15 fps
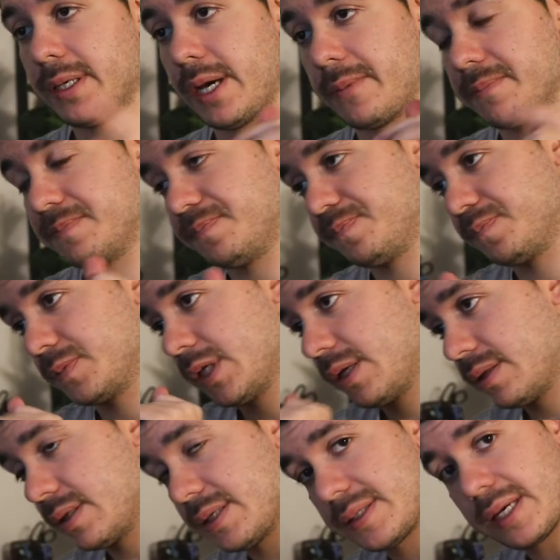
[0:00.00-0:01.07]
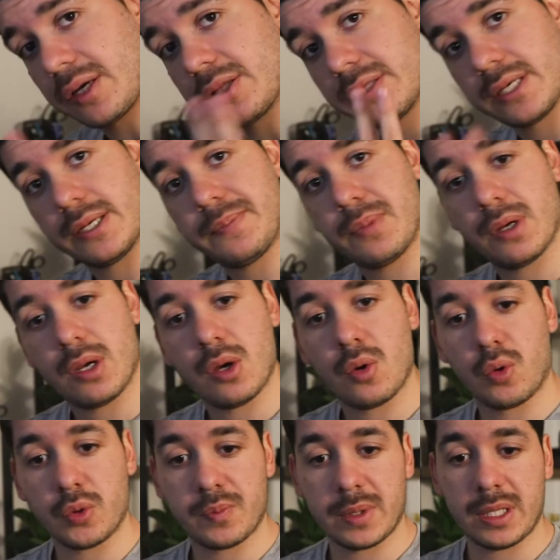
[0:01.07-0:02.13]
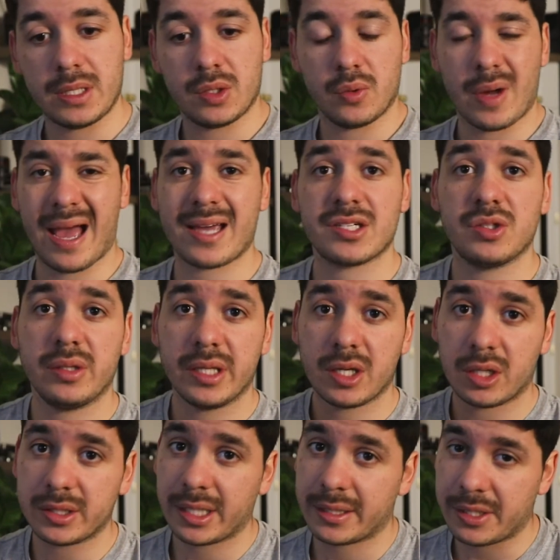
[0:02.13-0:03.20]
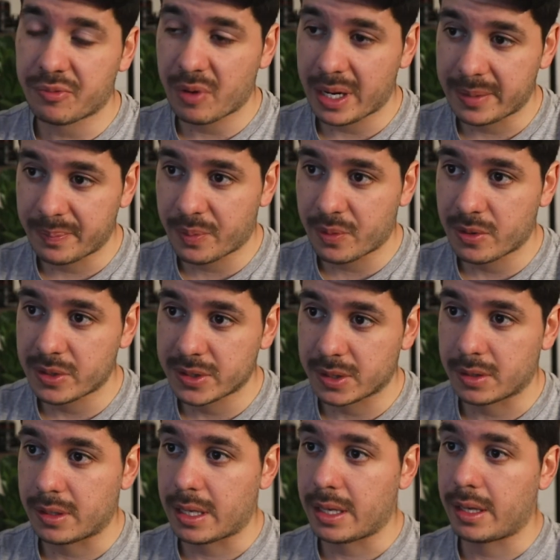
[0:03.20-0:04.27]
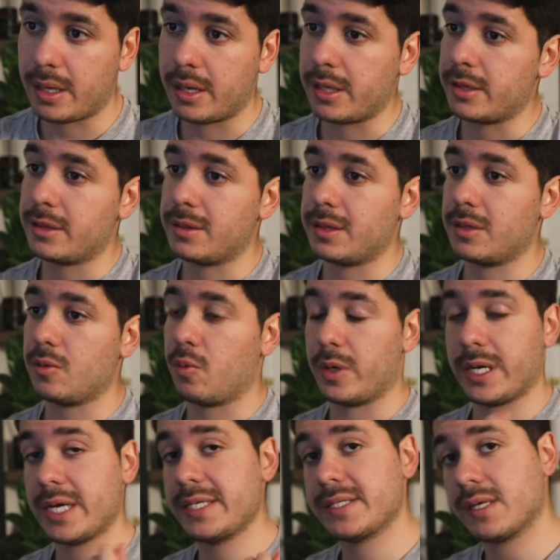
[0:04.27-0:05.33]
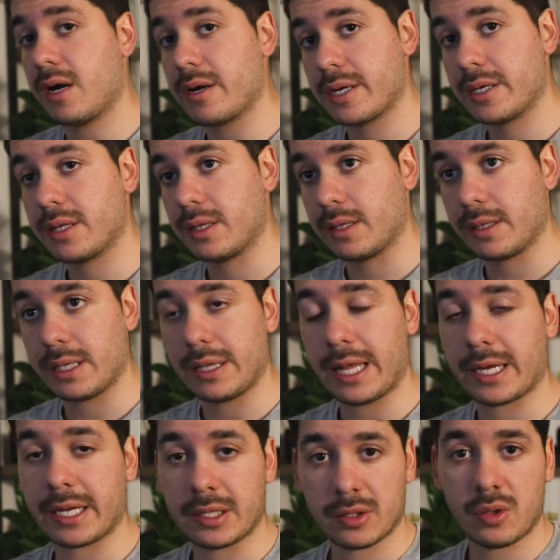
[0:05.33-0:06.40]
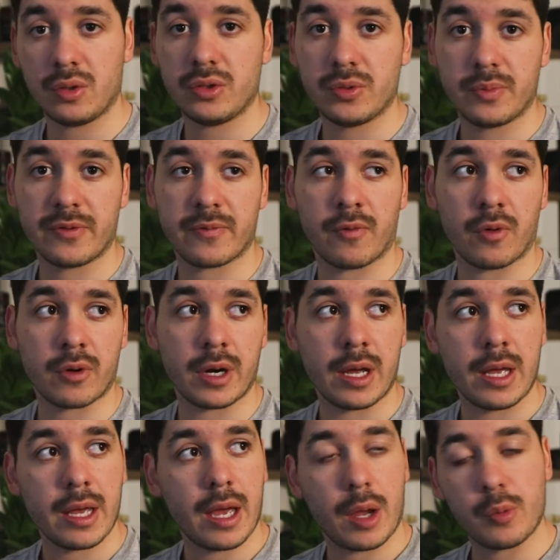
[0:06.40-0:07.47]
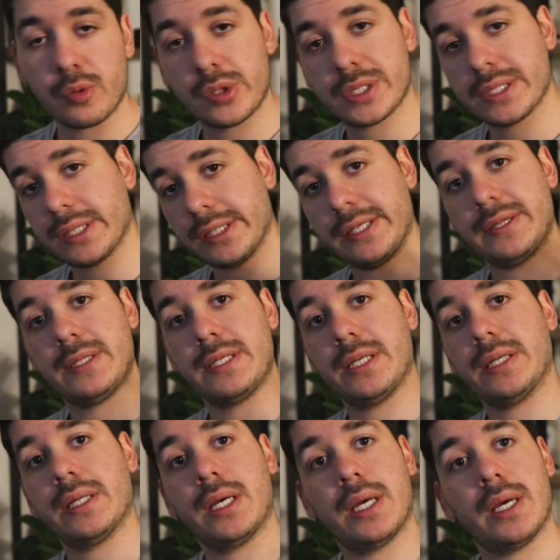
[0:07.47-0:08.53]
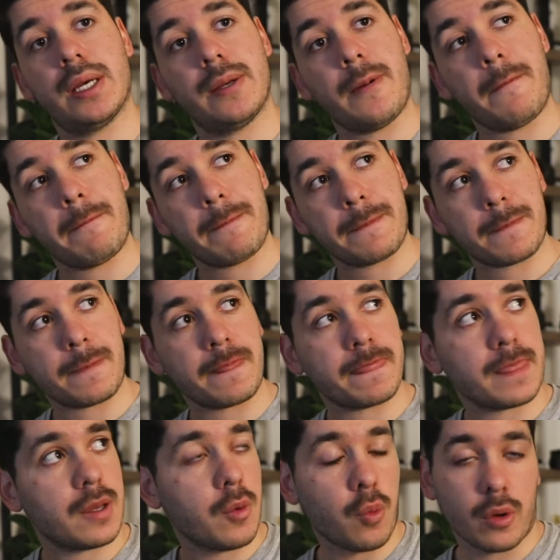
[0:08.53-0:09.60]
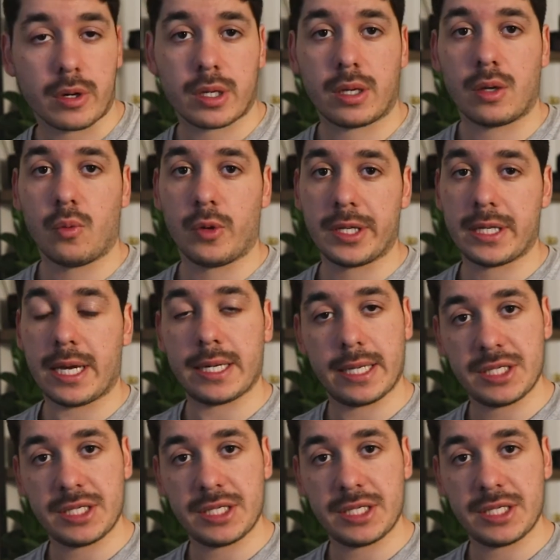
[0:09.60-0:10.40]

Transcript: Now, the second tip would be to actually contact the right person. When I started, like I told you before, I recently did work with an